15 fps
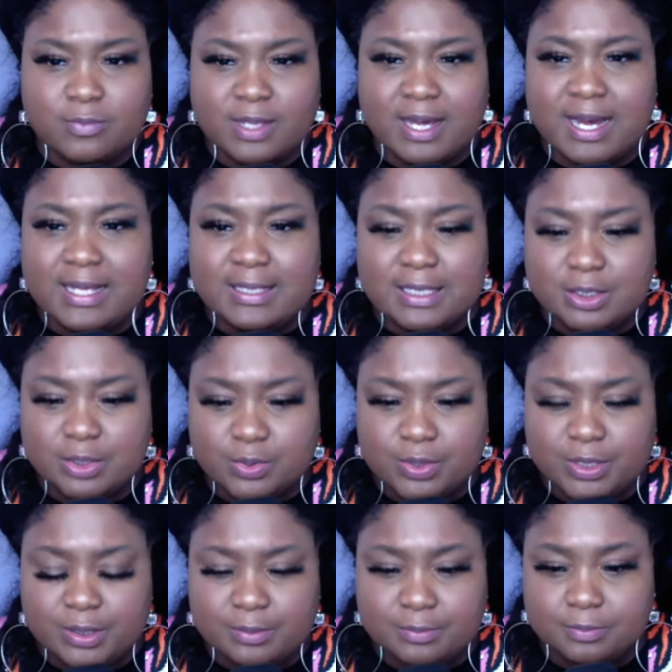
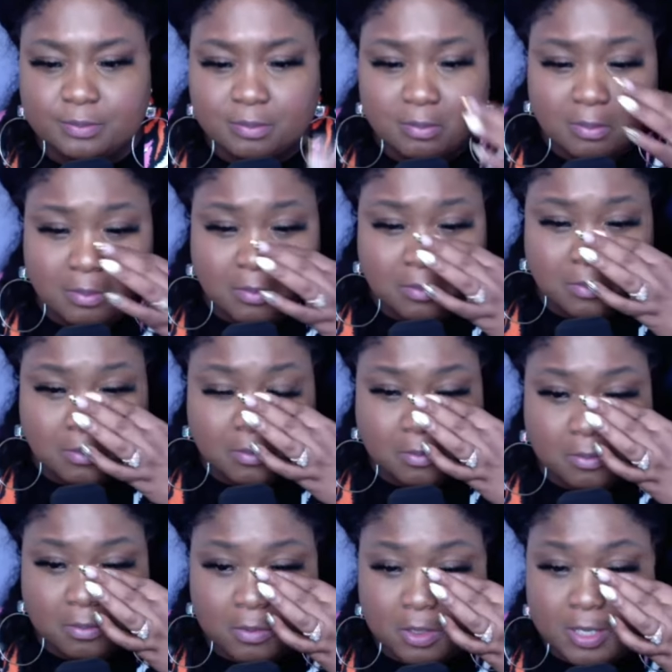Hallelujah.
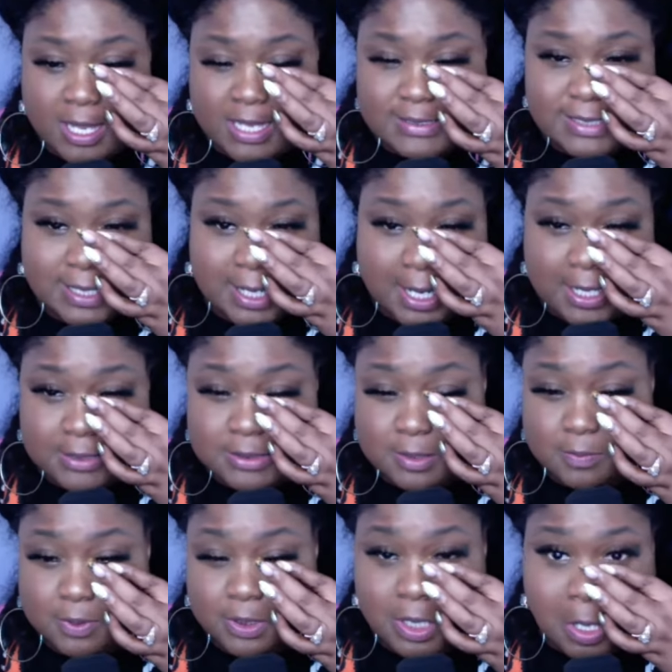You guys can
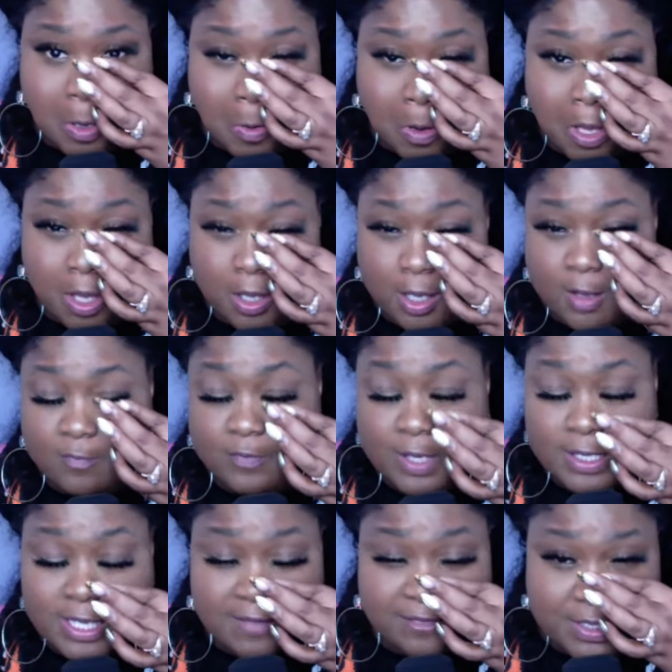answer below if
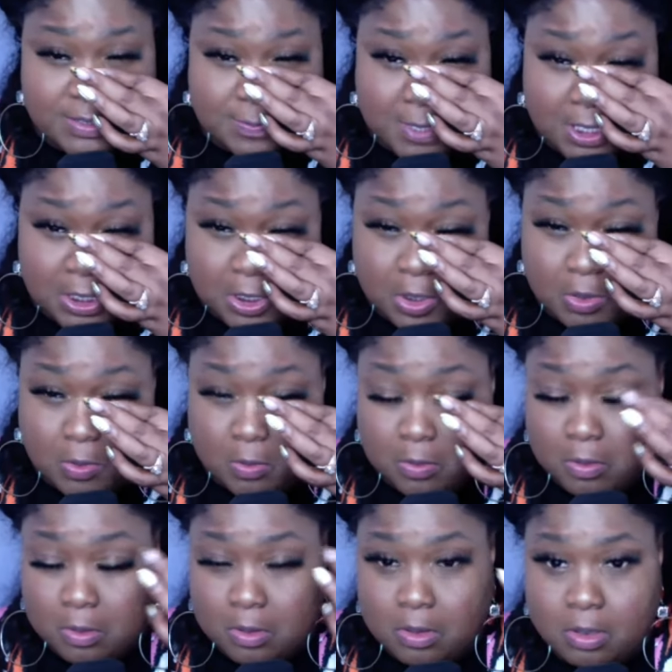if it's been you.